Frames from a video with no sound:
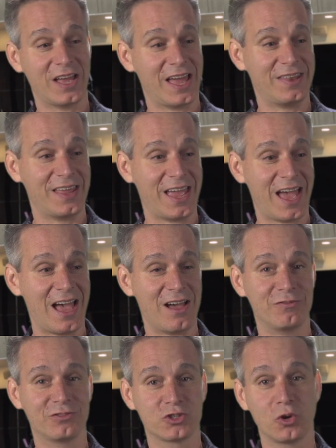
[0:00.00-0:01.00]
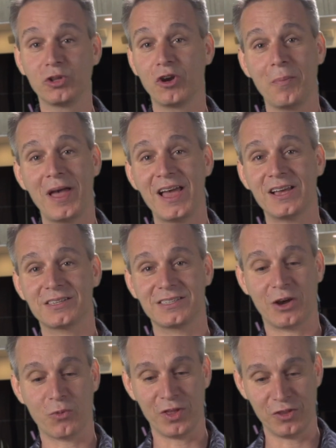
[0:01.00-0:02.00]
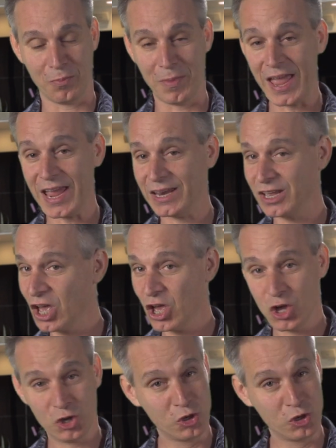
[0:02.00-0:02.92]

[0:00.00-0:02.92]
and they have so little mass that when they're made,